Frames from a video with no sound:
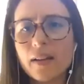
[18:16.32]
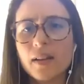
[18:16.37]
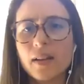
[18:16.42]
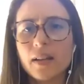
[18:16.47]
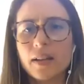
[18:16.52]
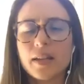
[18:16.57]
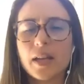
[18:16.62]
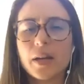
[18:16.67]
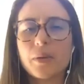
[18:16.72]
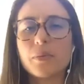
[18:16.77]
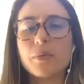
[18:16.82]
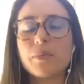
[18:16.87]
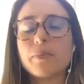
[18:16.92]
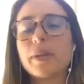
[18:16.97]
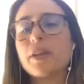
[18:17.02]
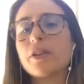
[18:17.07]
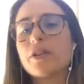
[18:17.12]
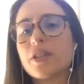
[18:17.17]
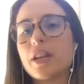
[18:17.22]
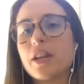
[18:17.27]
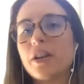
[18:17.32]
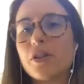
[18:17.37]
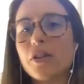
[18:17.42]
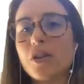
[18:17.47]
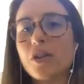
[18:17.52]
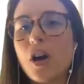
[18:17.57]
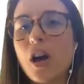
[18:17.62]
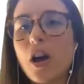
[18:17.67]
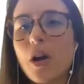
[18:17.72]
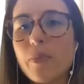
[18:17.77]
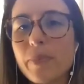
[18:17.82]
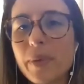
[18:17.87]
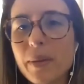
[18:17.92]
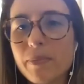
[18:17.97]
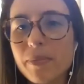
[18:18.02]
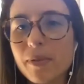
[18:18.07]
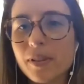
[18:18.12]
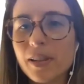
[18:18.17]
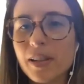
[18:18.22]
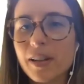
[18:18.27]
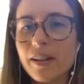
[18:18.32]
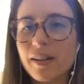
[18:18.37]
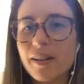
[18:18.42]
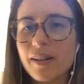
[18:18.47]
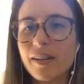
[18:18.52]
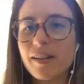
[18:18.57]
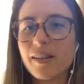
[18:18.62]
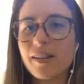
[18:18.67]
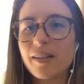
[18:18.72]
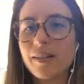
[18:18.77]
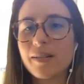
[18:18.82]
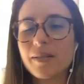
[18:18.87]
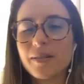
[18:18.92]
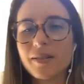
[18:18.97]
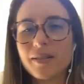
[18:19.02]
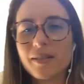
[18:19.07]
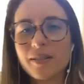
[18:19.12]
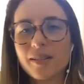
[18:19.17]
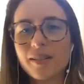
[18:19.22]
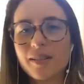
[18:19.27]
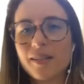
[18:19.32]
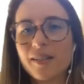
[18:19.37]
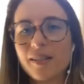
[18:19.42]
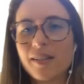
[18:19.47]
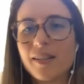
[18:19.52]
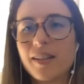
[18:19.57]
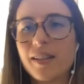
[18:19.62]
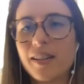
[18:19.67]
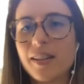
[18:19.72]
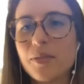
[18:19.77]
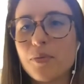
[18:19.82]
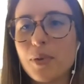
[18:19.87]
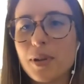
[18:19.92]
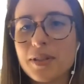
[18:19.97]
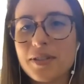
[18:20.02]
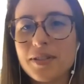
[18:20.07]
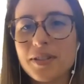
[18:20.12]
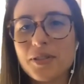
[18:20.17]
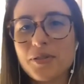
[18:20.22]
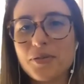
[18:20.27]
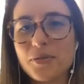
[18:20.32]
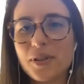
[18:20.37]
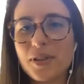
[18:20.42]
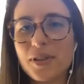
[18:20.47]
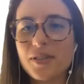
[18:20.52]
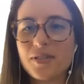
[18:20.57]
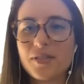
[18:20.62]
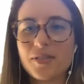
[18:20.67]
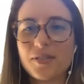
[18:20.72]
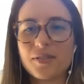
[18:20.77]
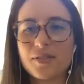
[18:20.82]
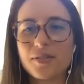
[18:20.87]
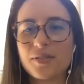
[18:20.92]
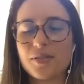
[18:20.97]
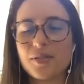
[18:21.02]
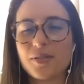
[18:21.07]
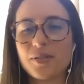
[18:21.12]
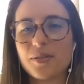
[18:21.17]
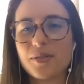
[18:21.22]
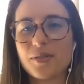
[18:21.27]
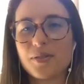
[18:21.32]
well, because I don't know how people are in what situation. So